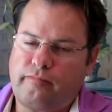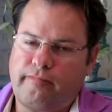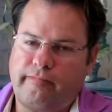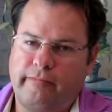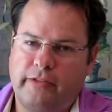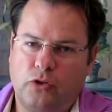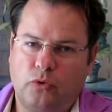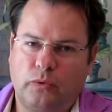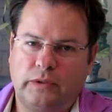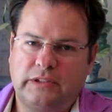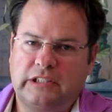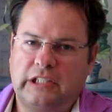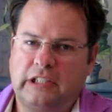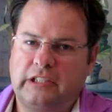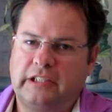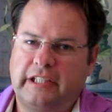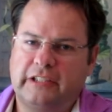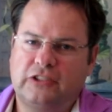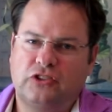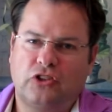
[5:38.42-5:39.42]
The whiskey
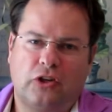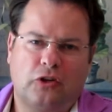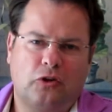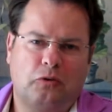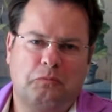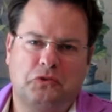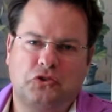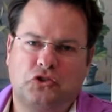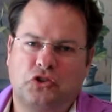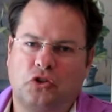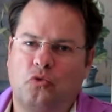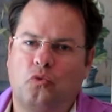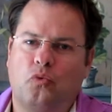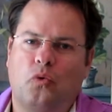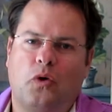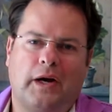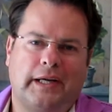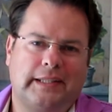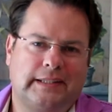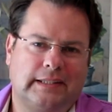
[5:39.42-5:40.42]
takes on almost a
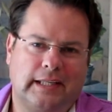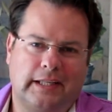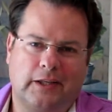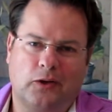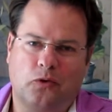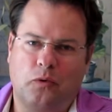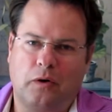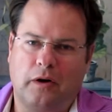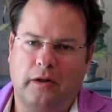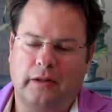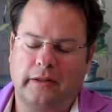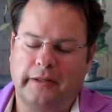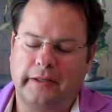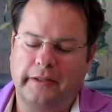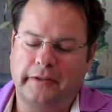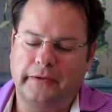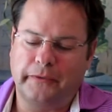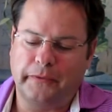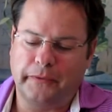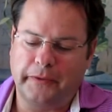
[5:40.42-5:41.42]
wine-like quality
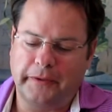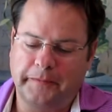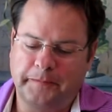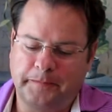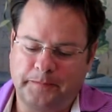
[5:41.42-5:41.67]
to it.